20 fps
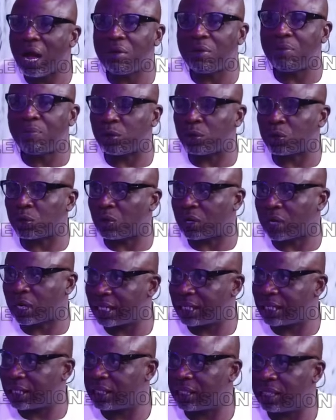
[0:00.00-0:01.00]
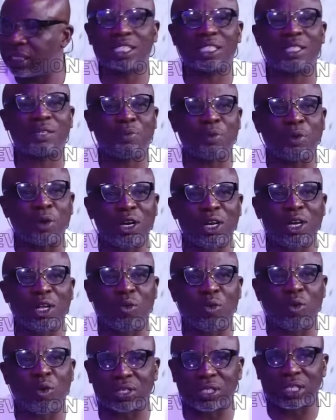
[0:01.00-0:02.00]
a political crisis, it's purely
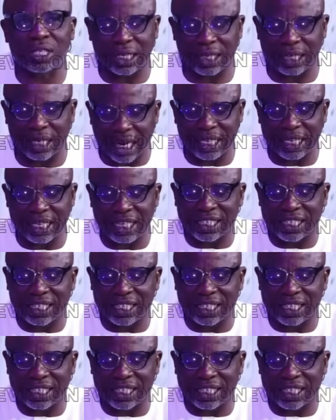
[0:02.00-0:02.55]
worse than that.